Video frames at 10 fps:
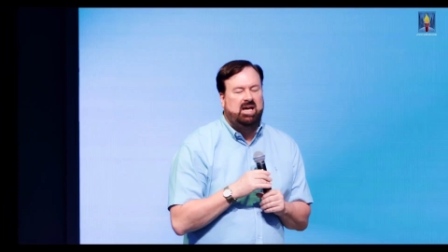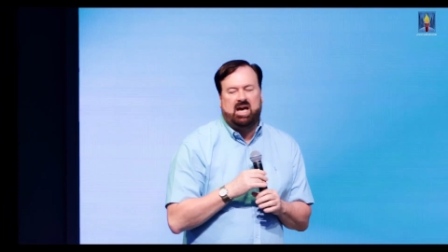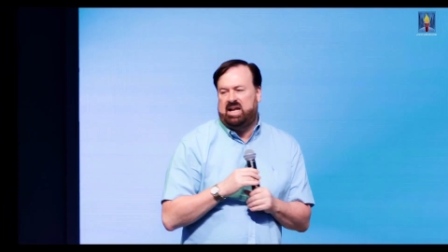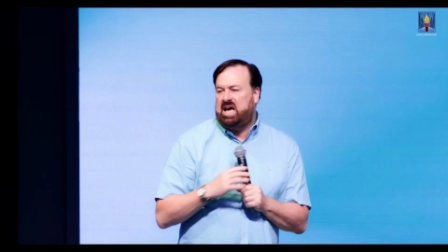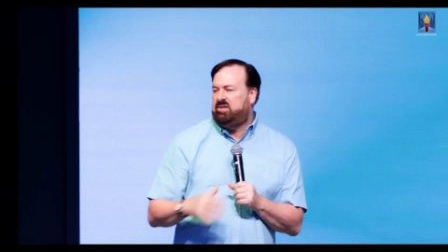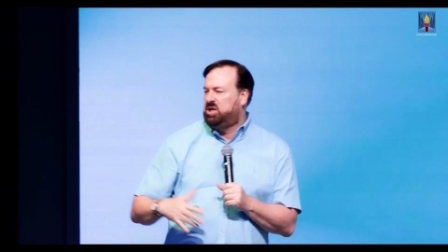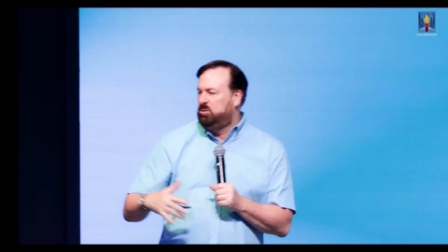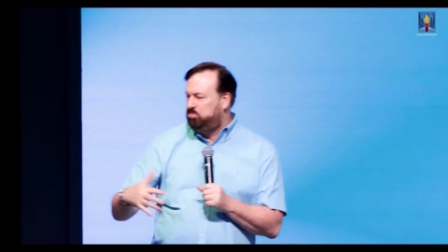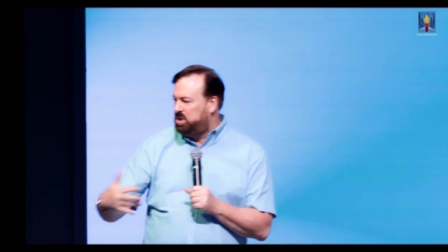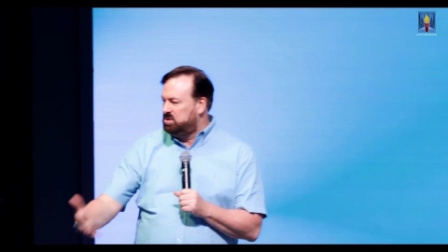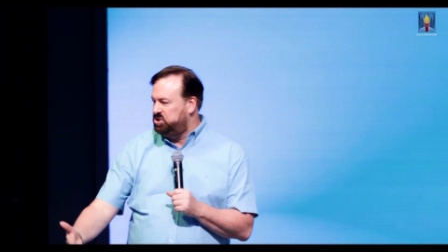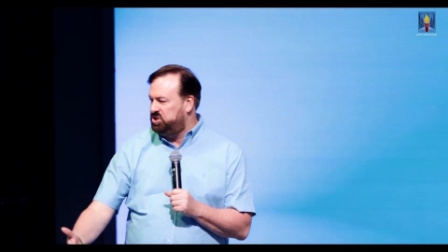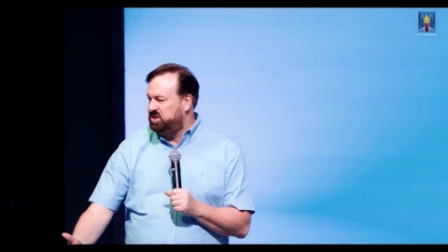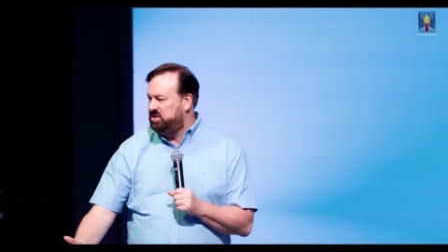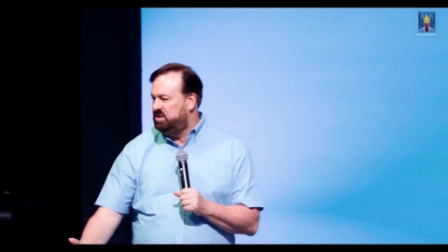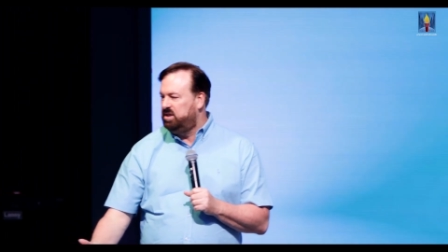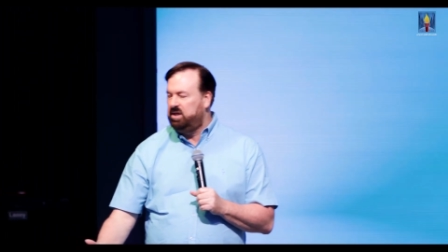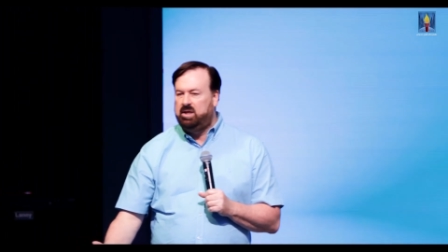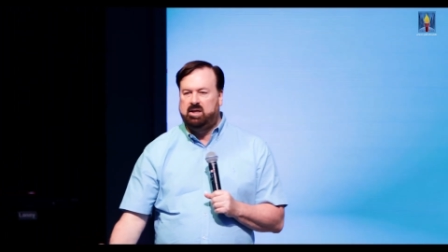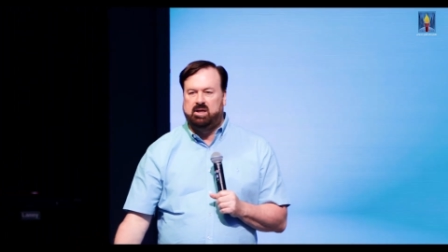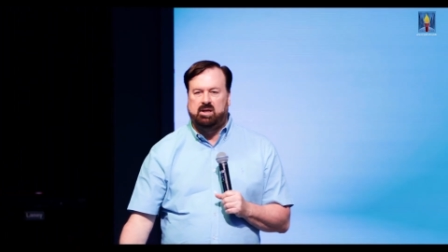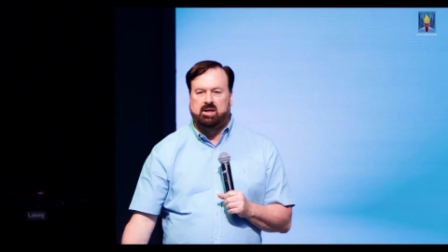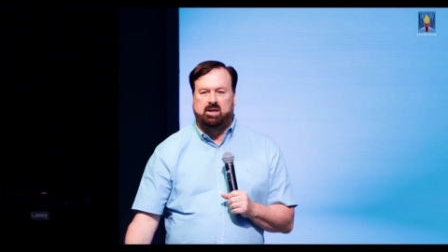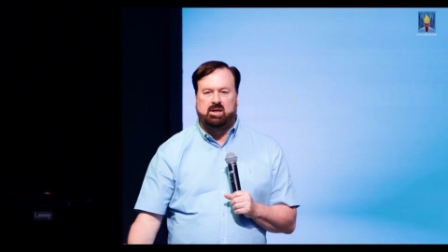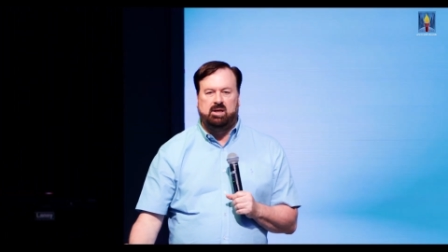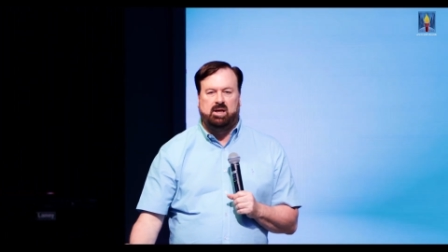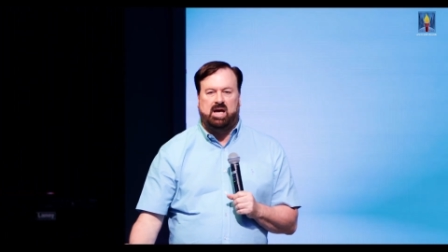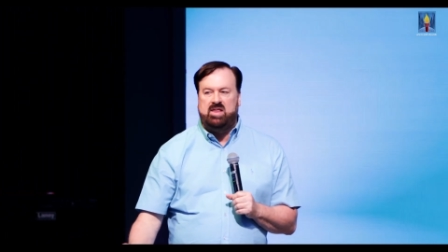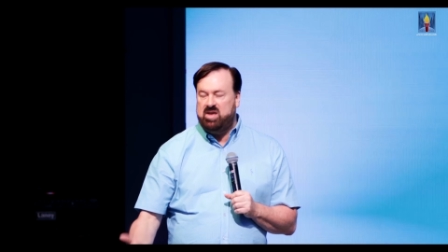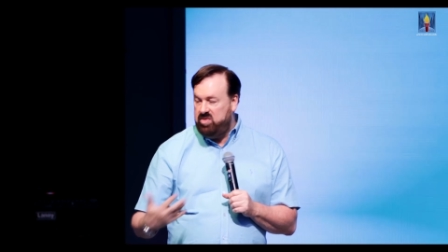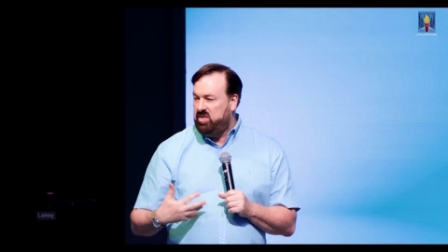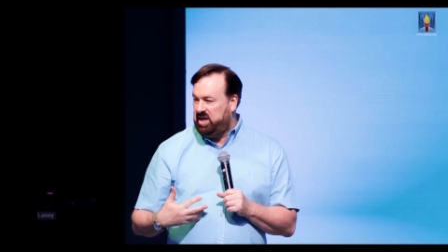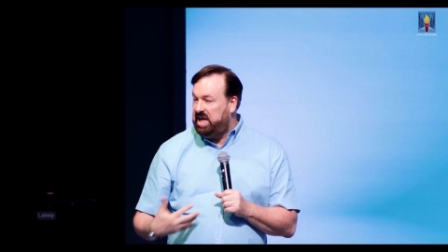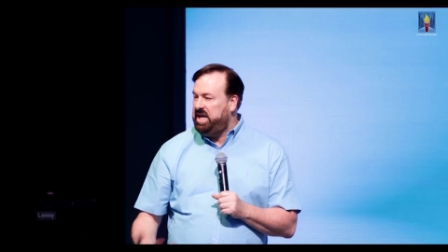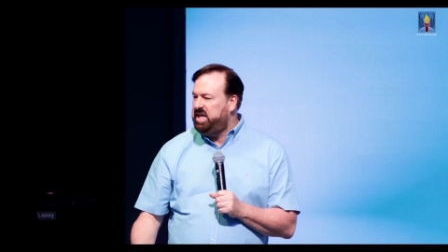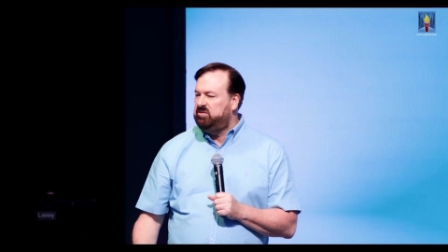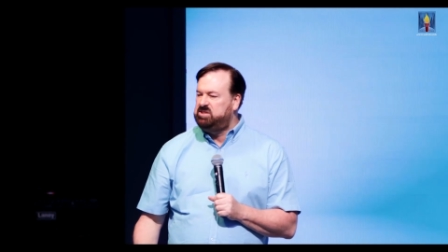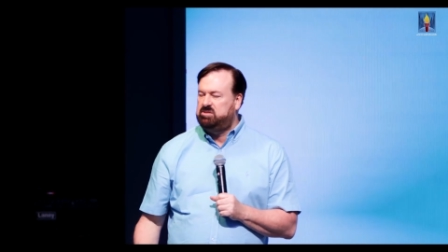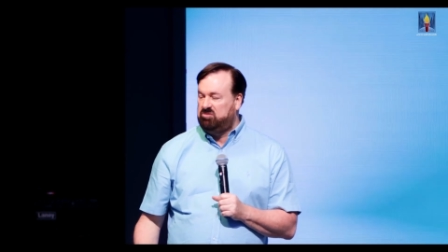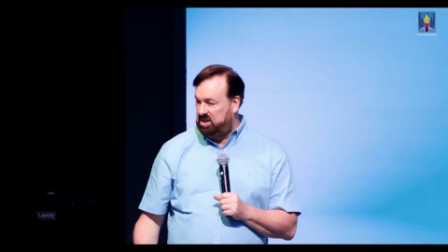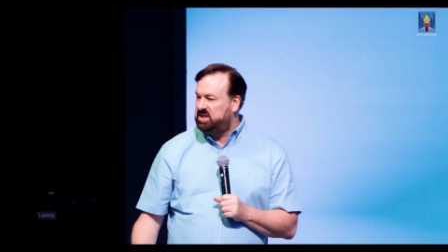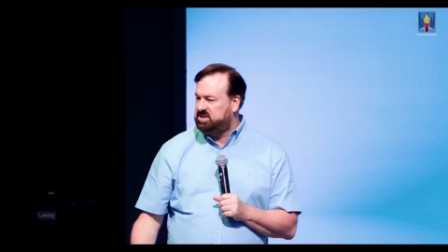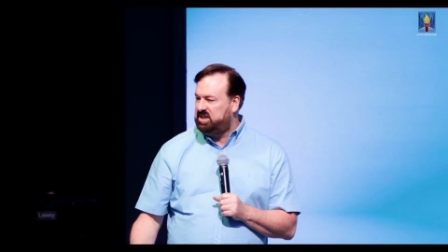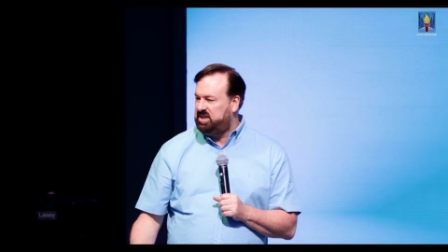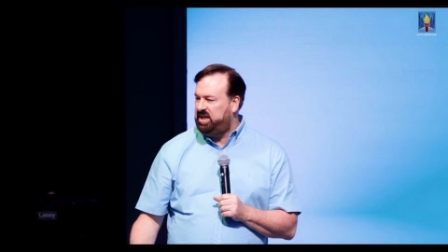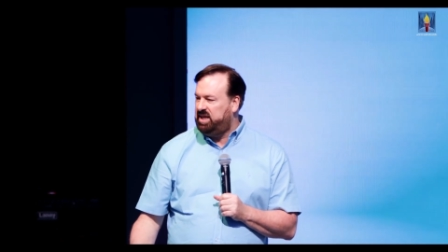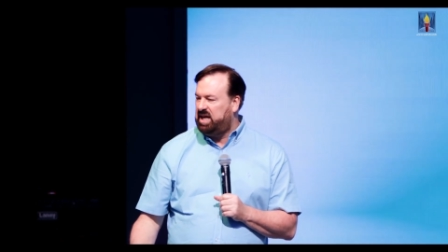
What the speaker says: and out of compulsion? And then He gives reluctantly.